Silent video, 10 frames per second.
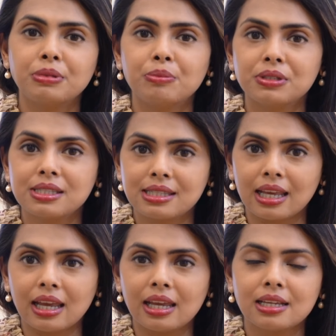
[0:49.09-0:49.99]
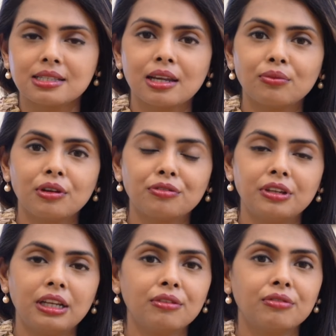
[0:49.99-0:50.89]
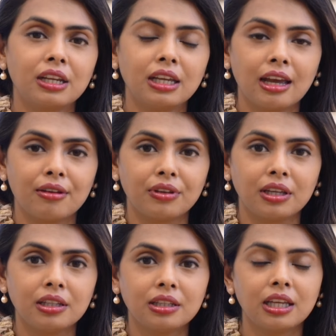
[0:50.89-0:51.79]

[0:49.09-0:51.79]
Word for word: people say is that we are feeling very heavy.